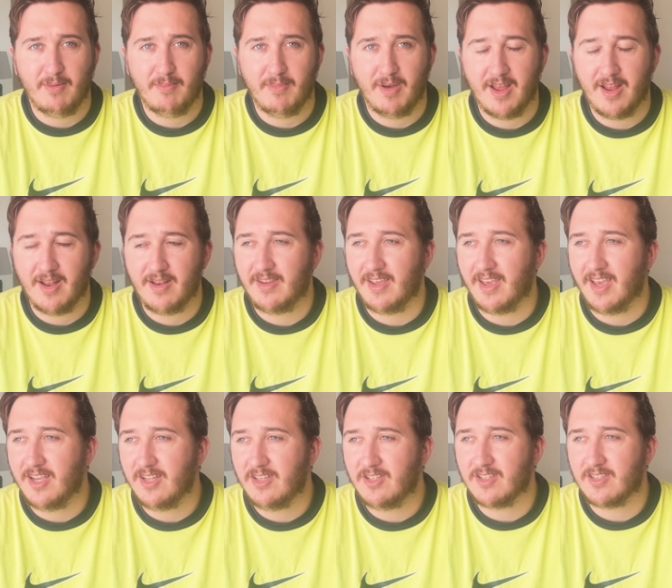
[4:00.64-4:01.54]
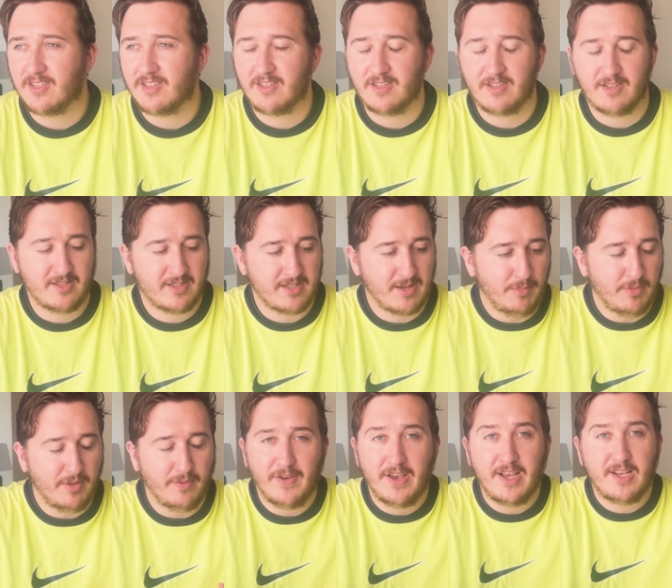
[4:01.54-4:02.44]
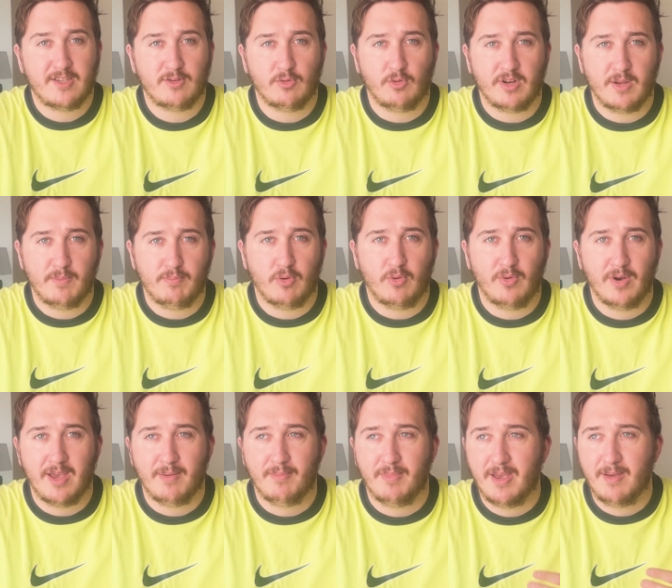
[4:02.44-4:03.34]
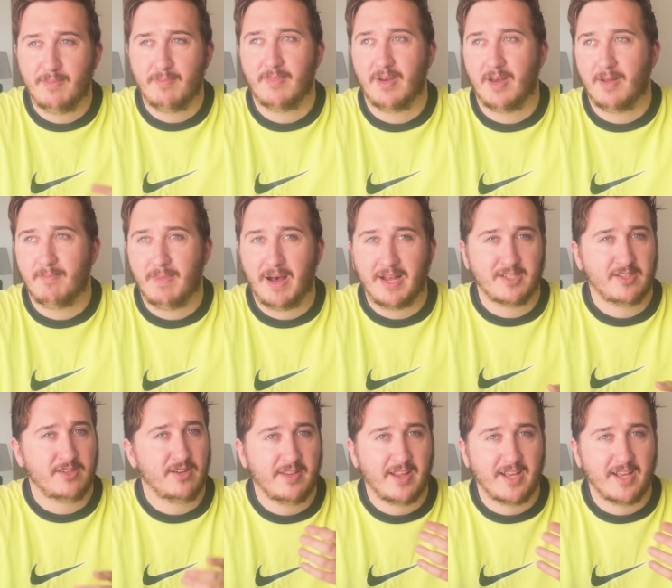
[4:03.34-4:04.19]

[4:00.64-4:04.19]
him. And he just, some of the things he's already brought him and Maddison,